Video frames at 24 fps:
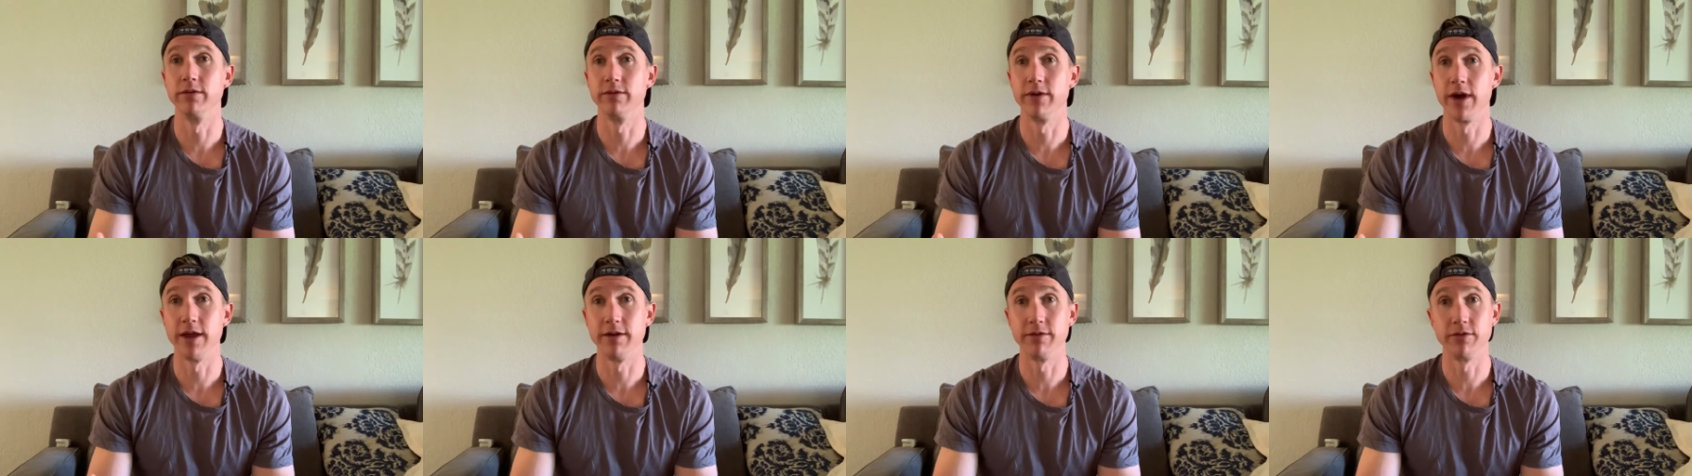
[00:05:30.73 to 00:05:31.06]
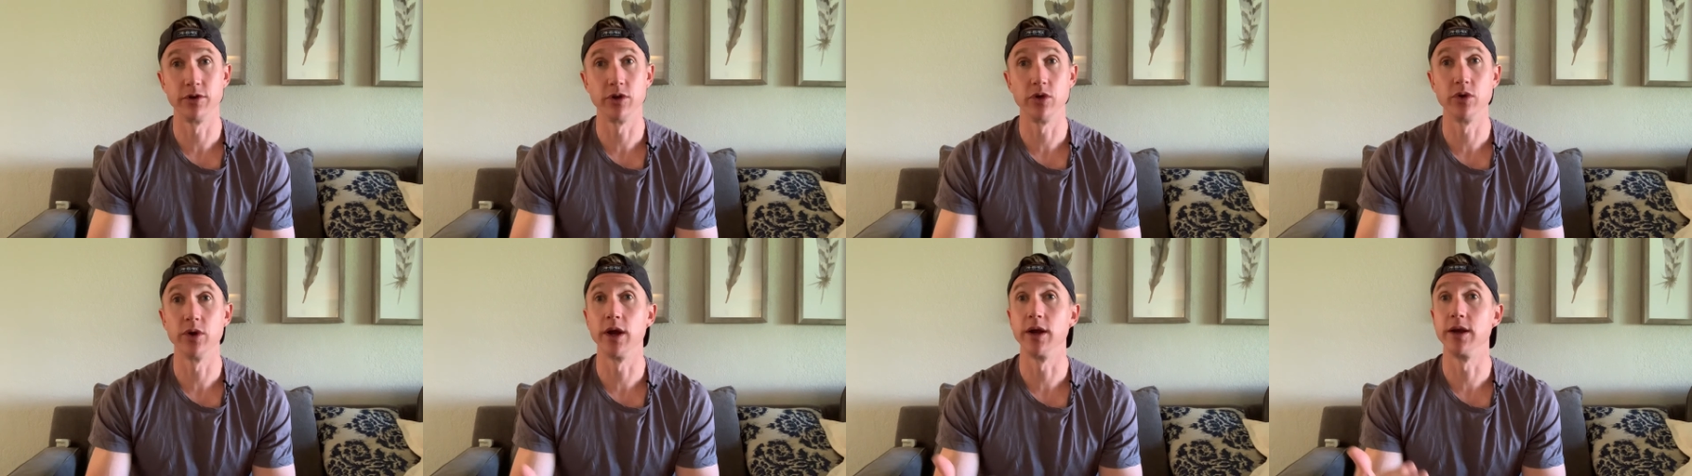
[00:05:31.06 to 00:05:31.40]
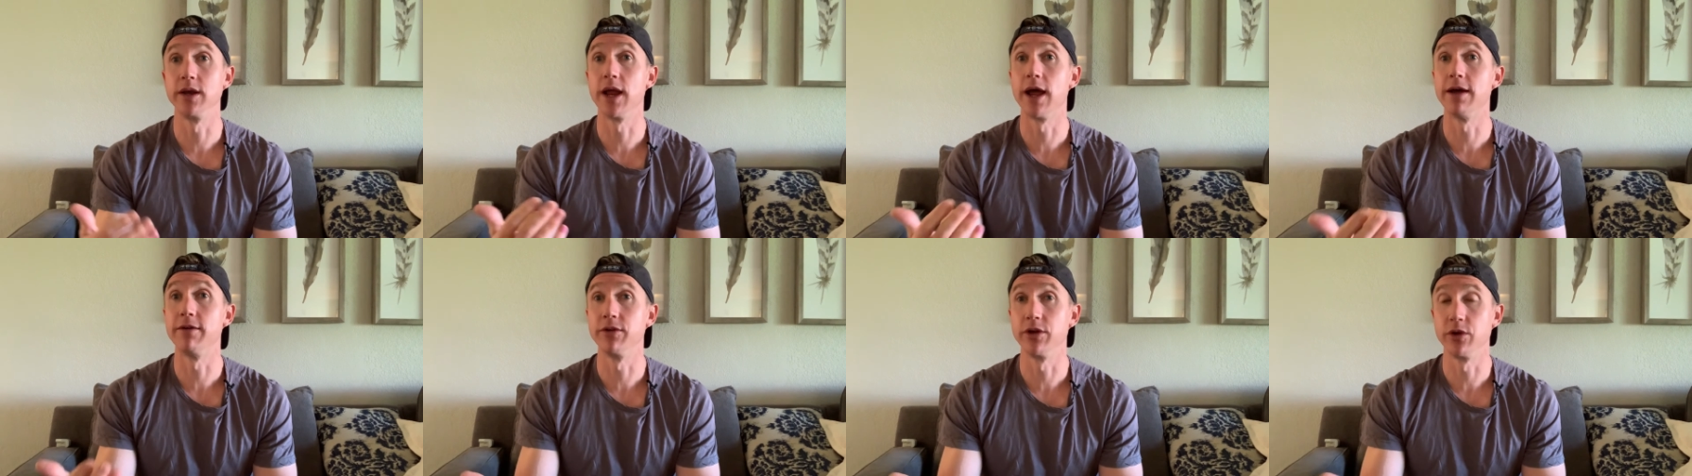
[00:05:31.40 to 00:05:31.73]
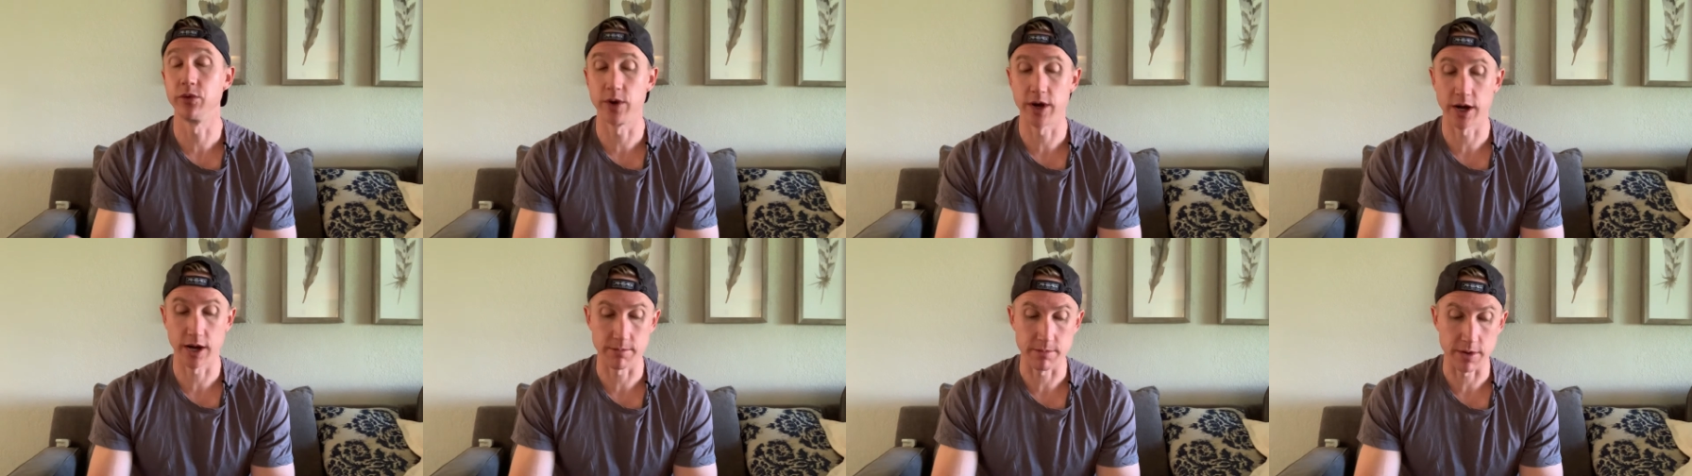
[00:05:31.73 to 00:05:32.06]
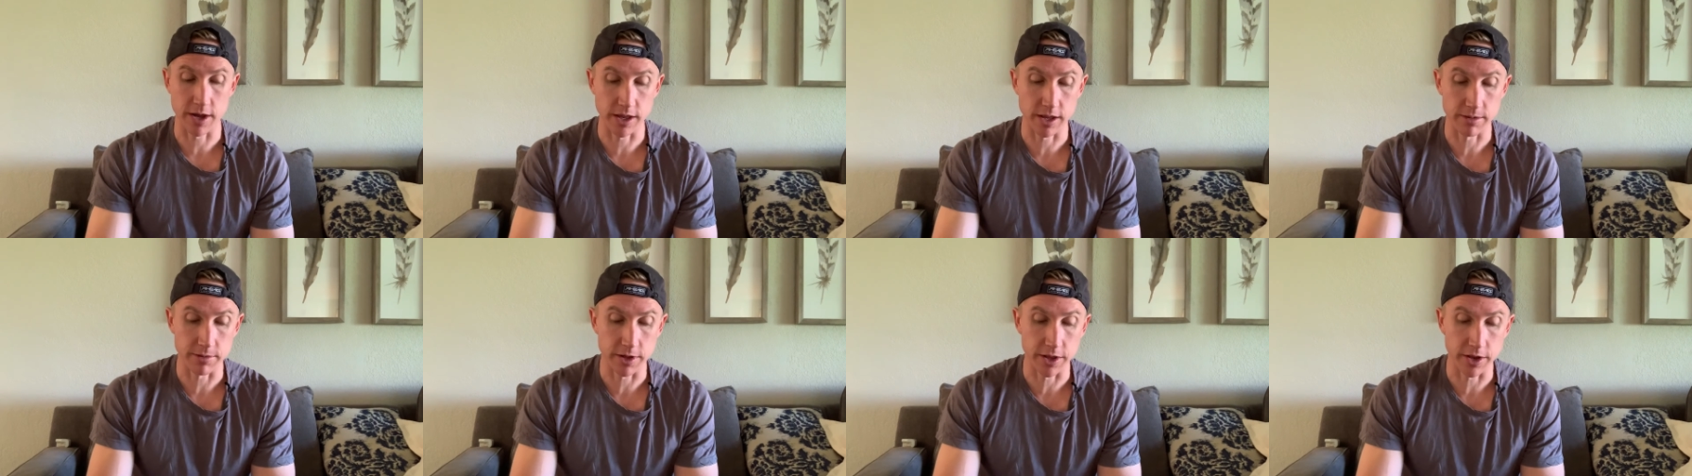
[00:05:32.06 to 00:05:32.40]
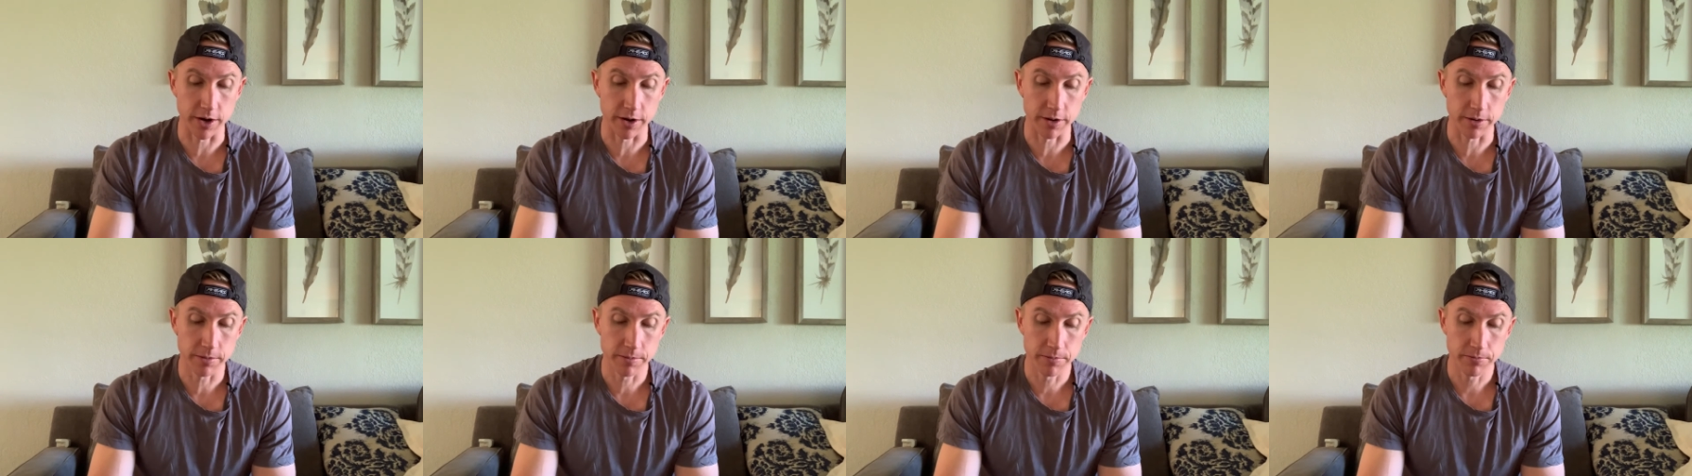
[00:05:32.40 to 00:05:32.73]
fine for you, and I definitely recommend them in
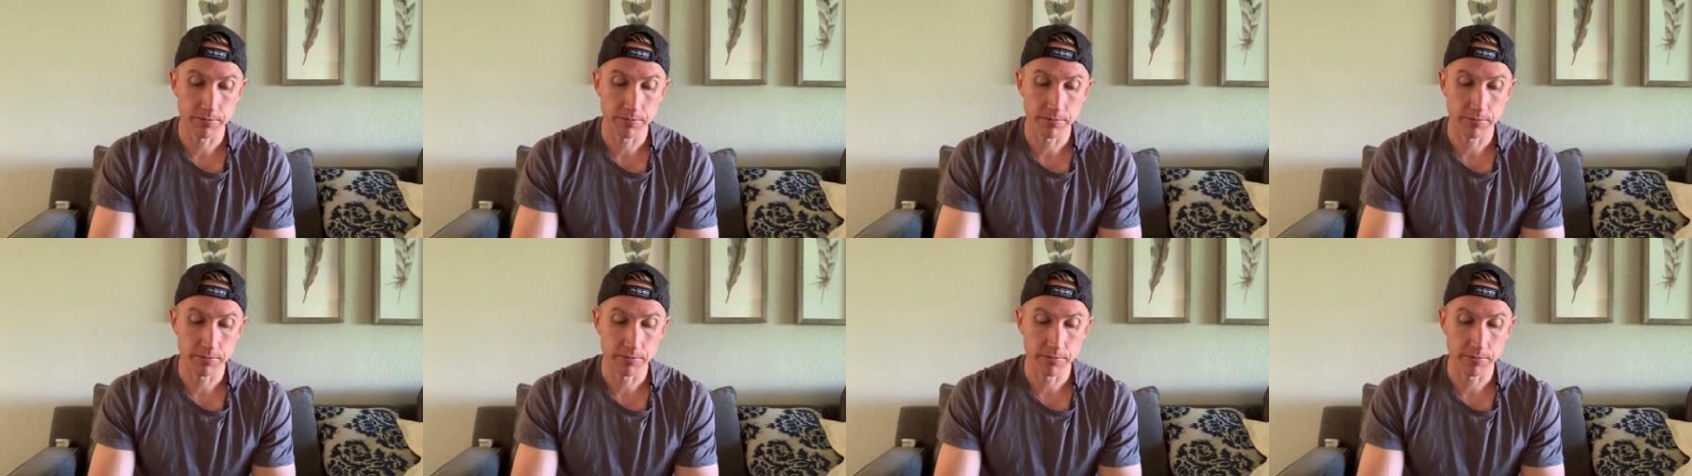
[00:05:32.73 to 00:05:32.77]
there.